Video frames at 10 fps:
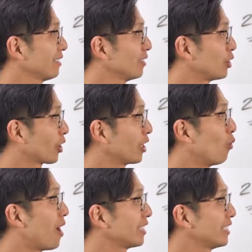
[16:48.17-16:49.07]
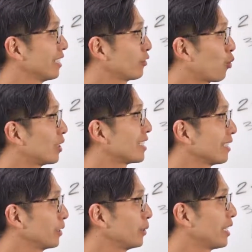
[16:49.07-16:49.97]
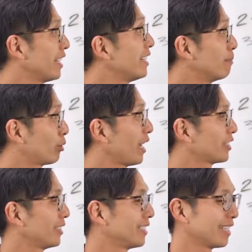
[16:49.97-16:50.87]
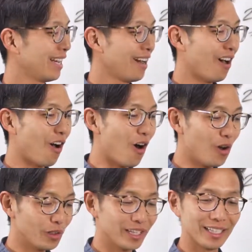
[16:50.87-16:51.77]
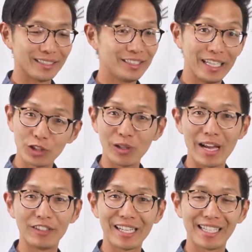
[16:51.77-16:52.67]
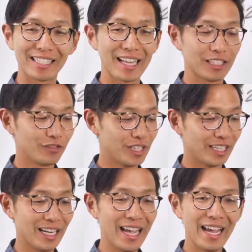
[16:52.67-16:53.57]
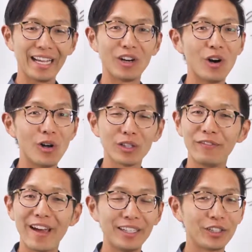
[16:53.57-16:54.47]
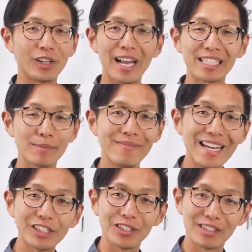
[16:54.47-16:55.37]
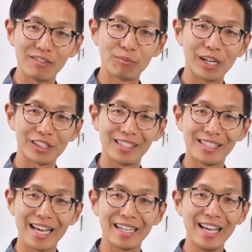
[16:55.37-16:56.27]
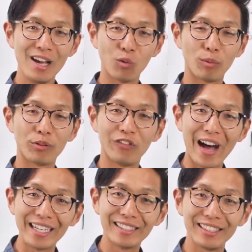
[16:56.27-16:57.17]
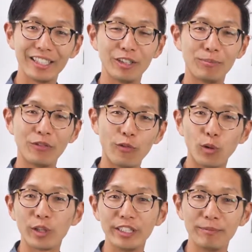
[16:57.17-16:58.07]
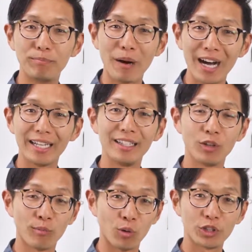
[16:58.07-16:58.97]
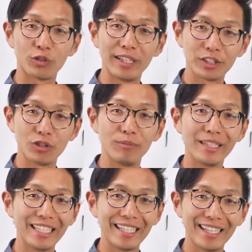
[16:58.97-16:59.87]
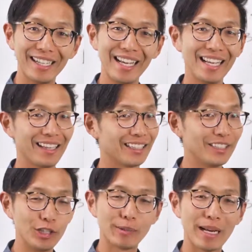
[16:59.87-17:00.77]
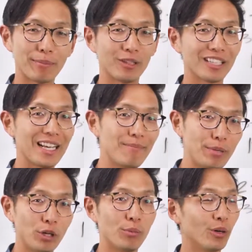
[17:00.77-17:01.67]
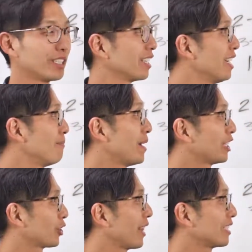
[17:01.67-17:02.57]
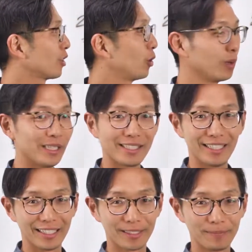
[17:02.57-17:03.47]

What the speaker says: You're going to want to, of course, include in impressions all the digital advertising that you've done and all the vendor estimations of impressions that were provided to you before you bought your more traditional media like newspapers and billboards. Make sure that's holistic.